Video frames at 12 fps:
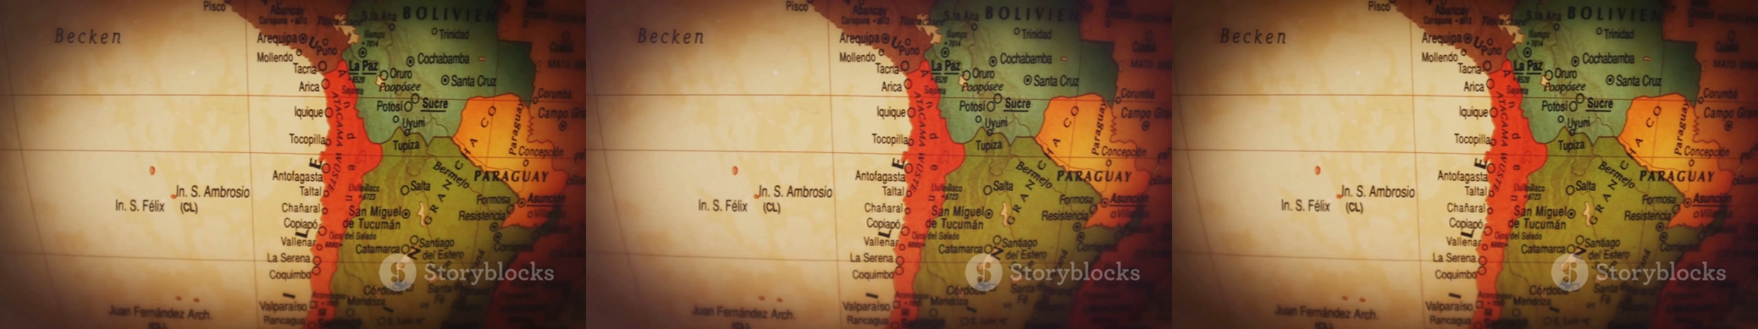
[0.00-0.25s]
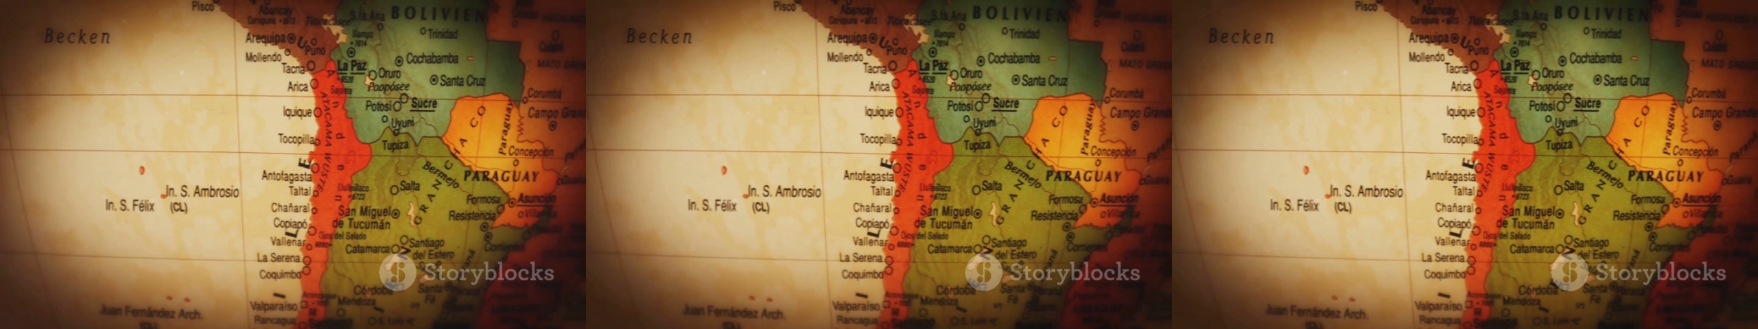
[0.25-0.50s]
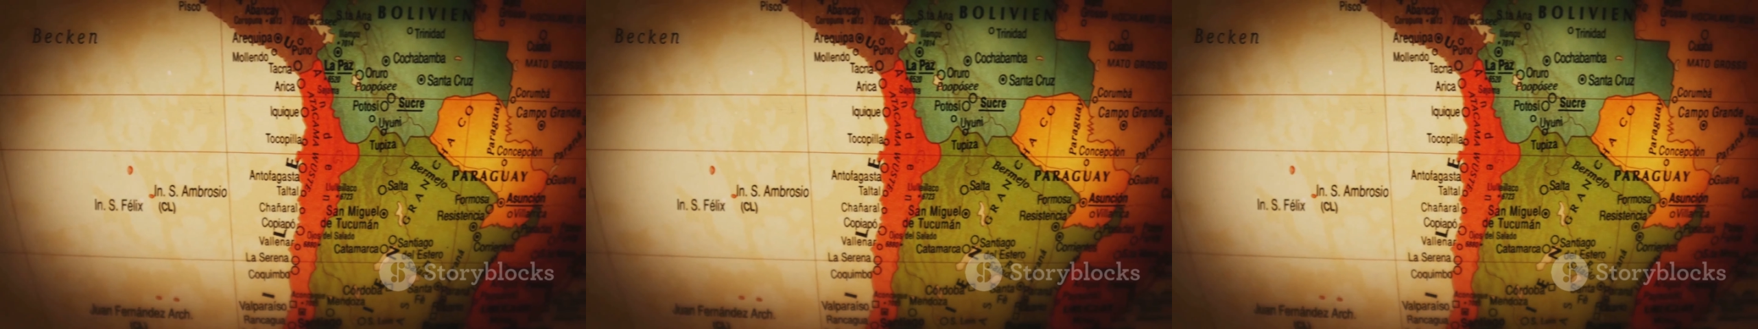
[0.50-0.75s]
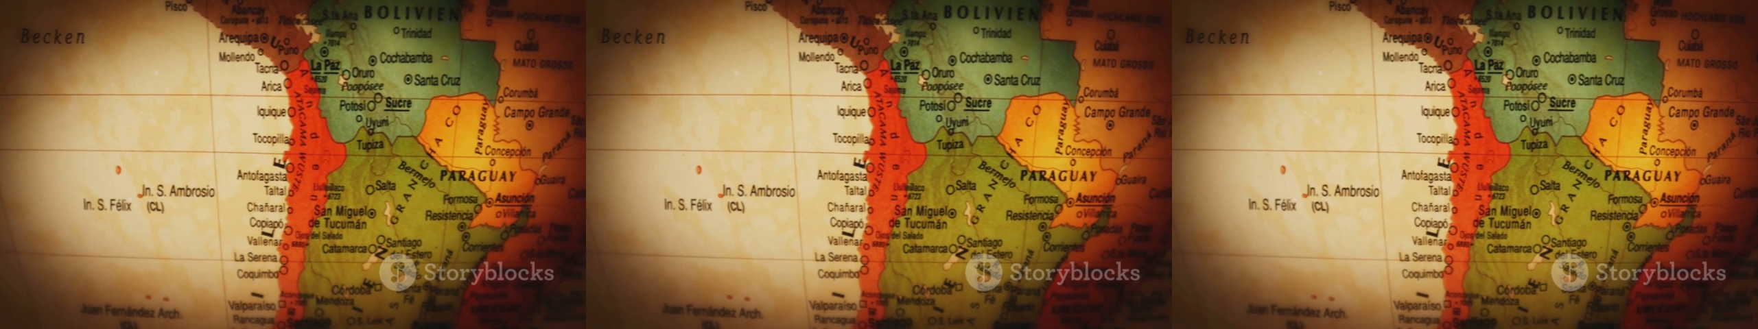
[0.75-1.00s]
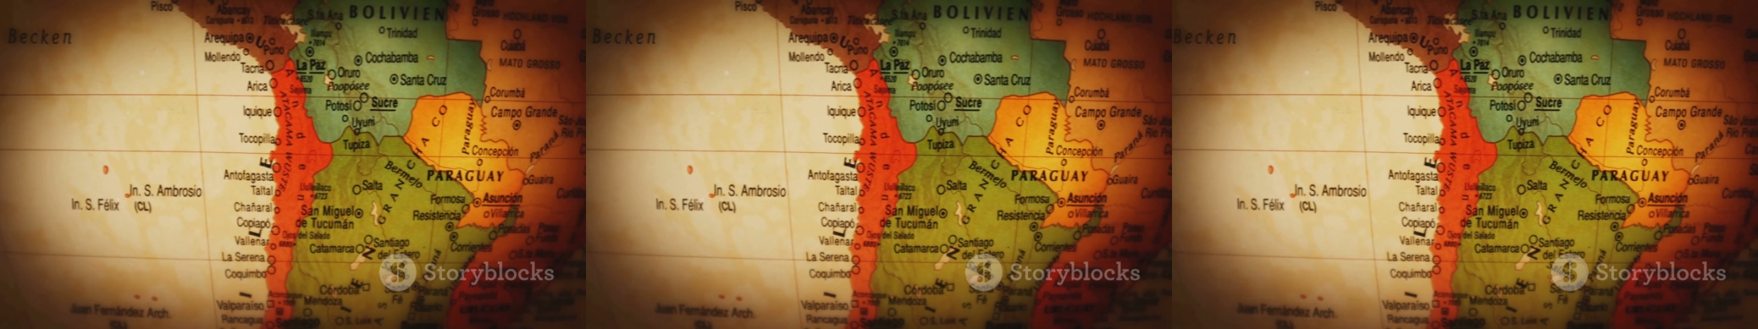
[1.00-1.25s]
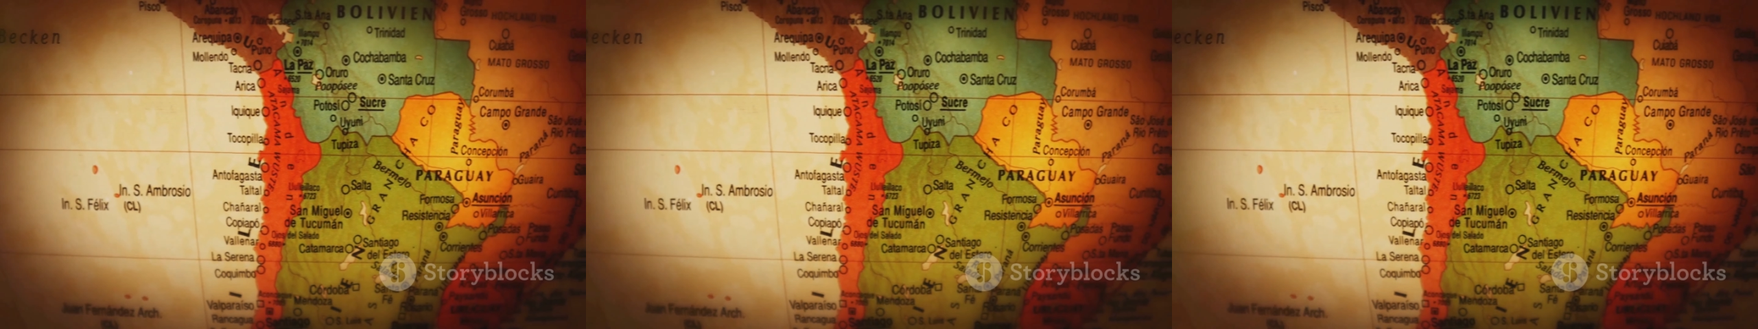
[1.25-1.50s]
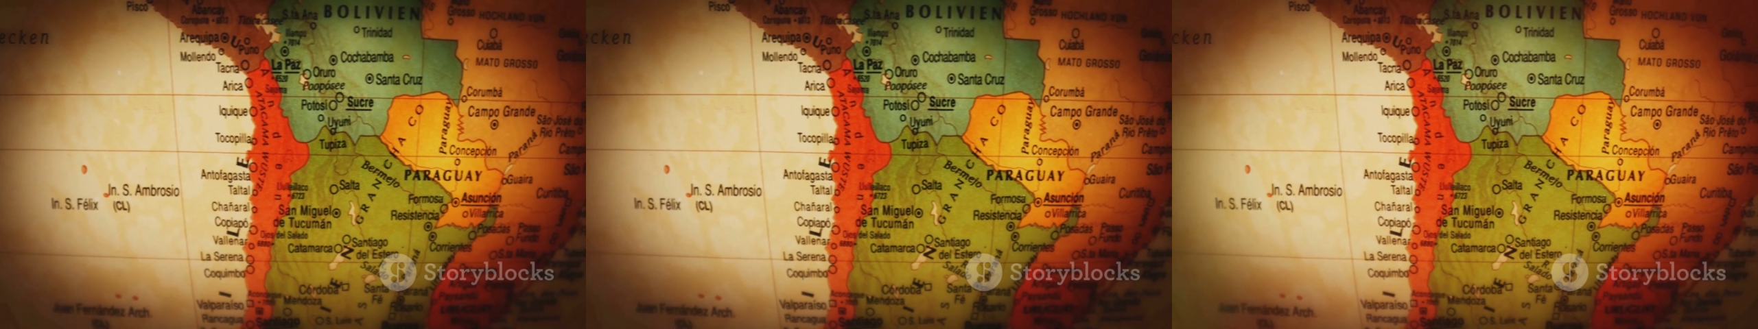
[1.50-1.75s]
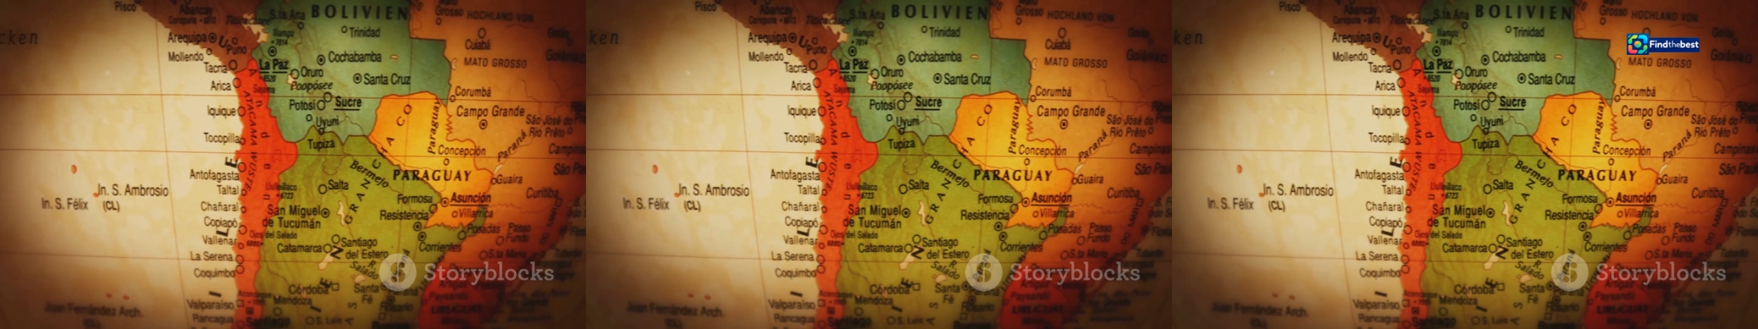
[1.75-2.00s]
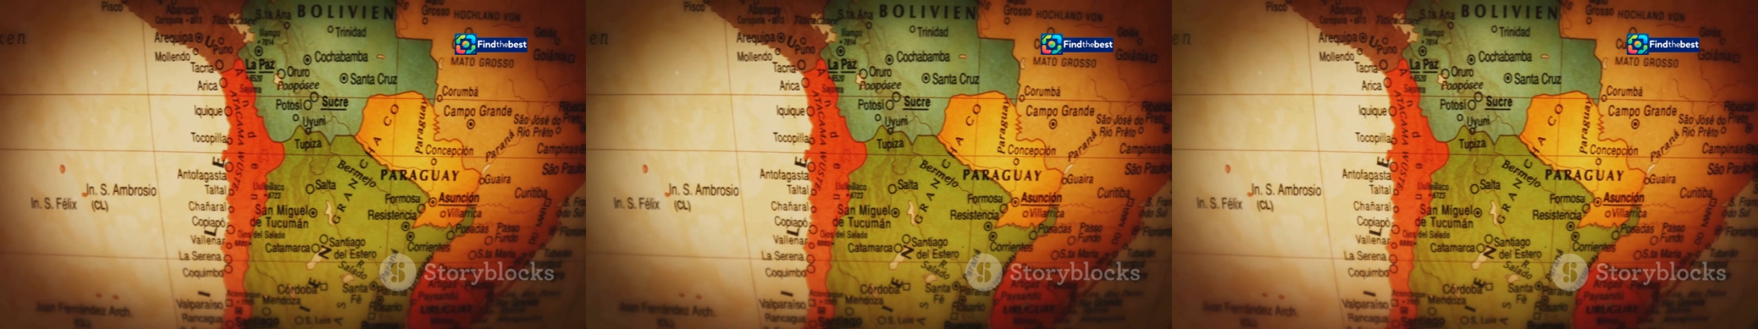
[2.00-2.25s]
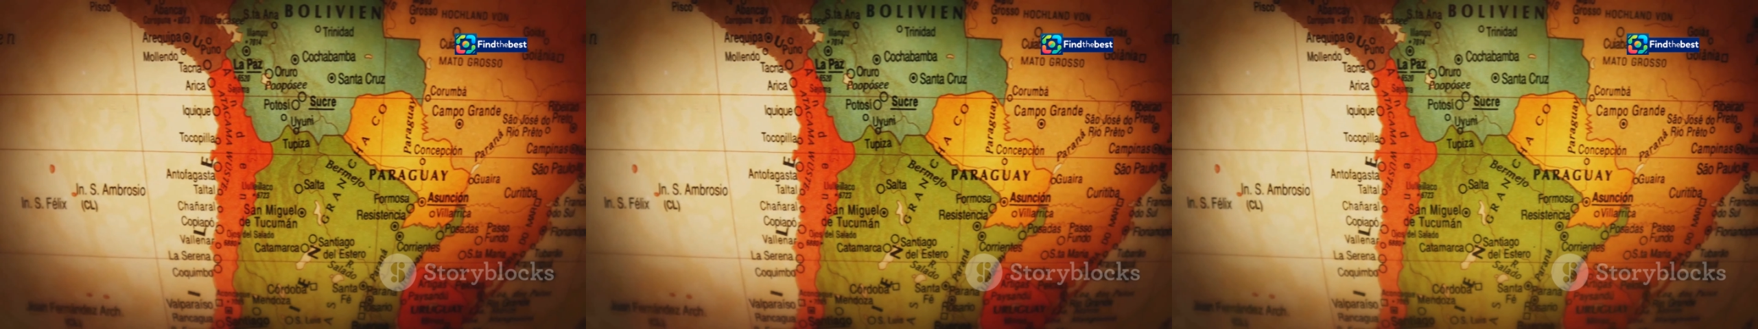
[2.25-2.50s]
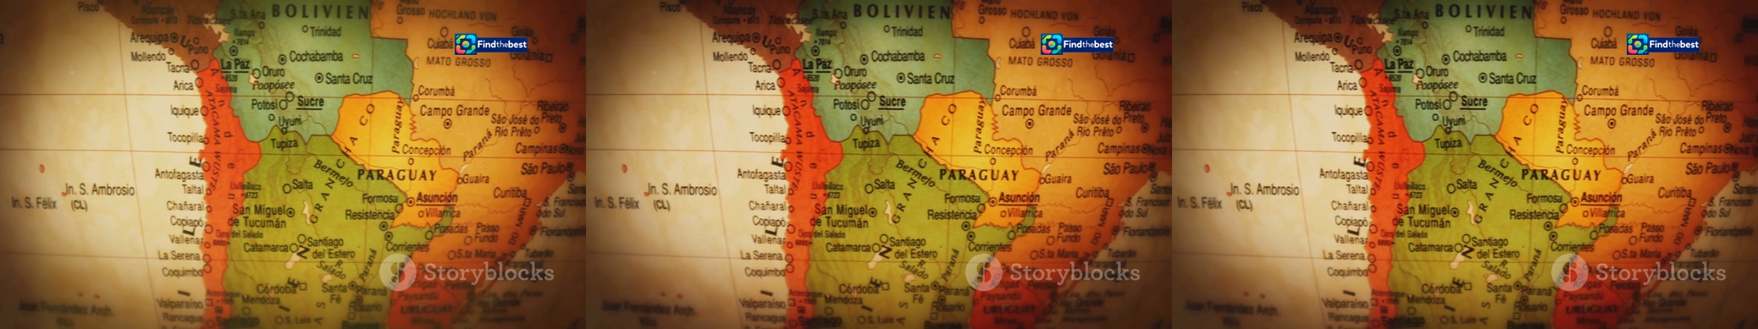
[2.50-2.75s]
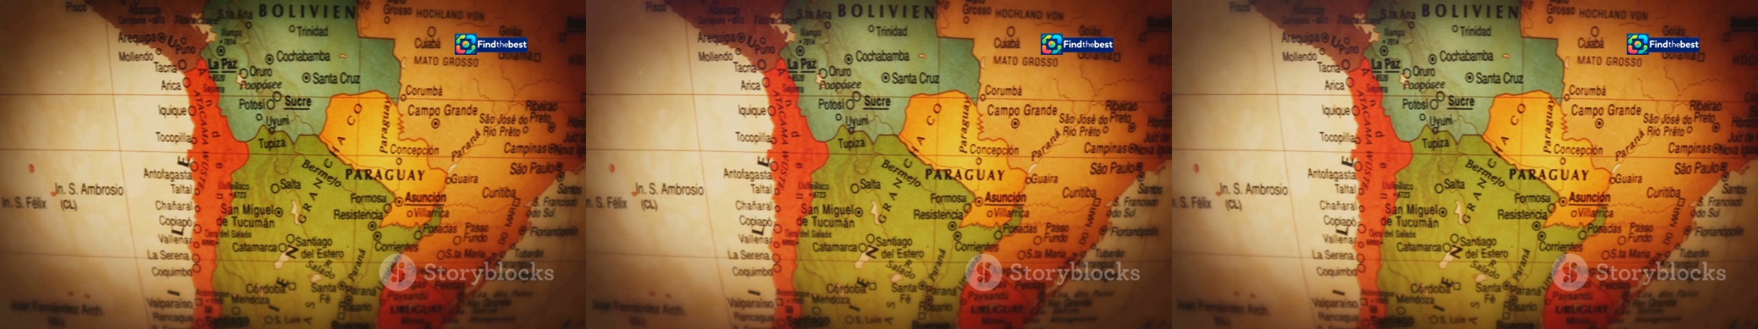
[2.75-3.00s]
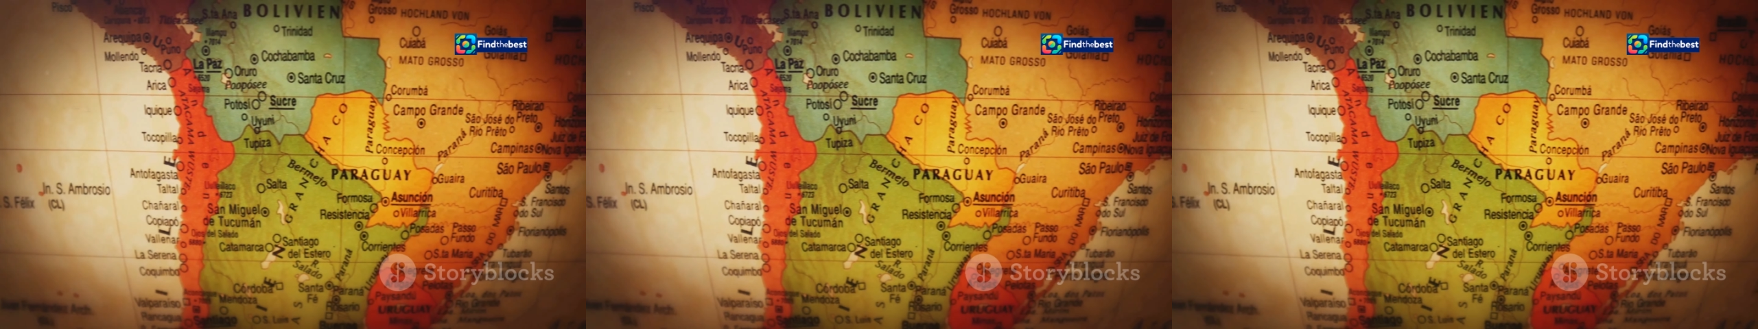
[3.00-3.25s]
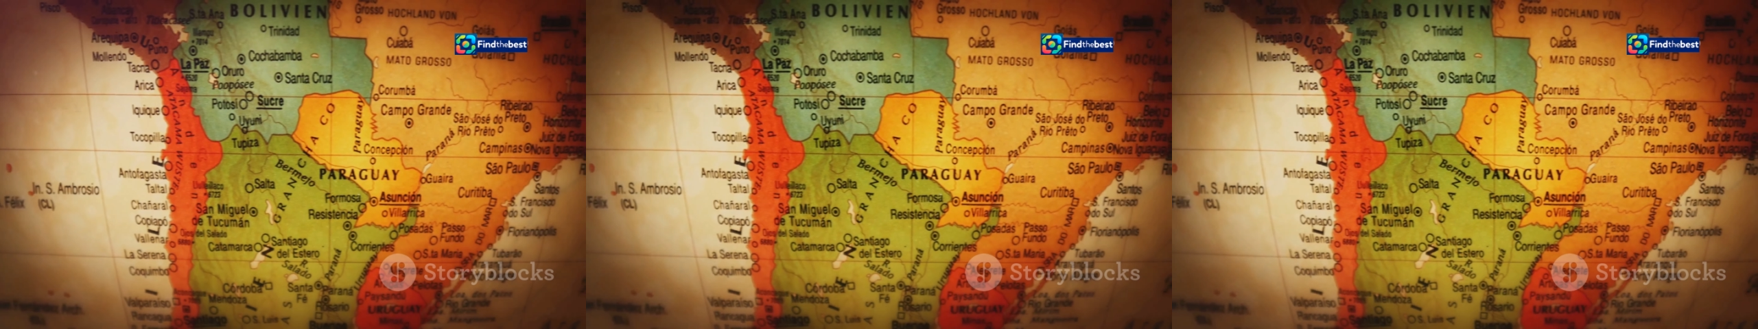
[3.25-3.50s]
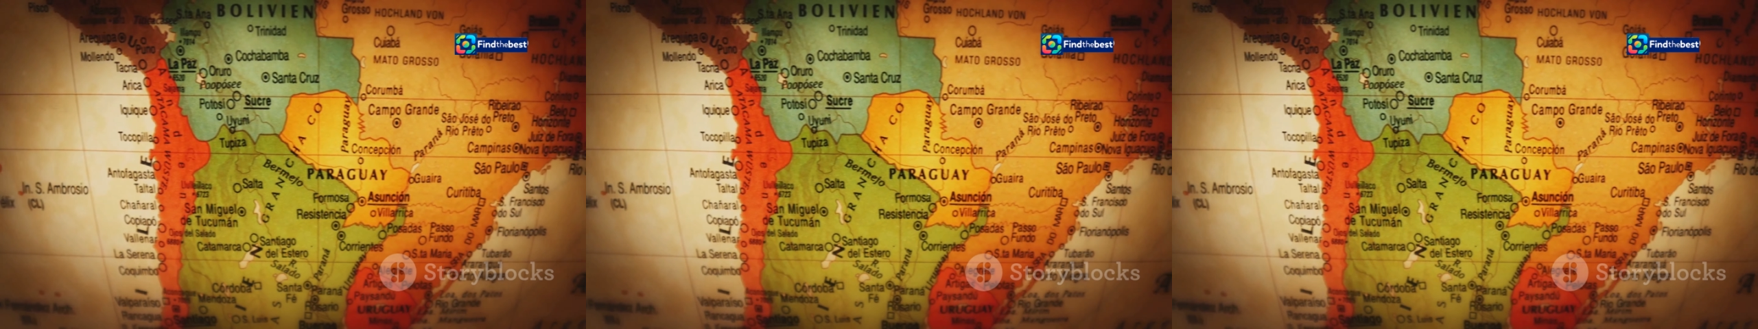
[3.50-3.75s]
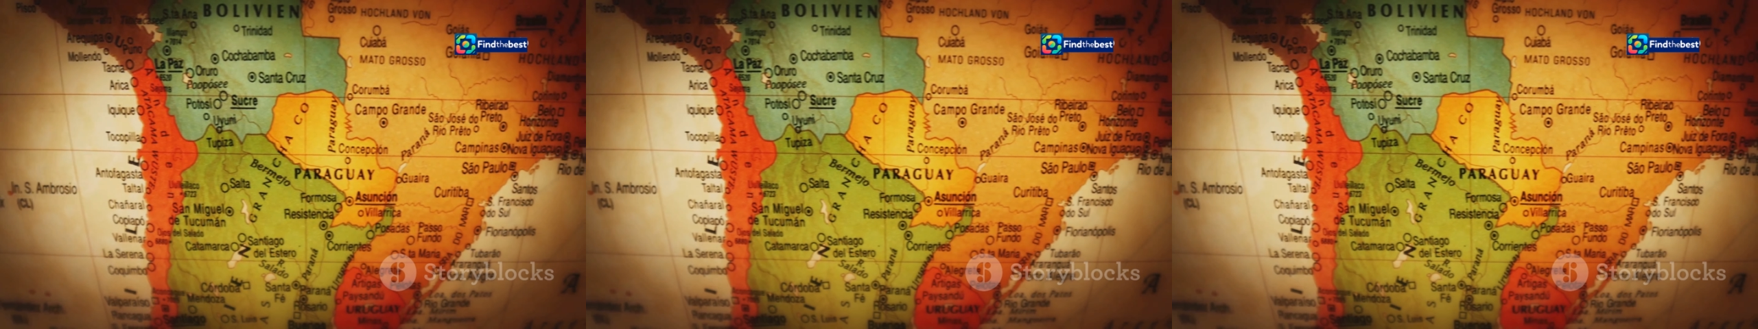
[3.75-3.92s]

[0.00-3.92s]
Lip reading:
No face is visible, so there are no lips to read.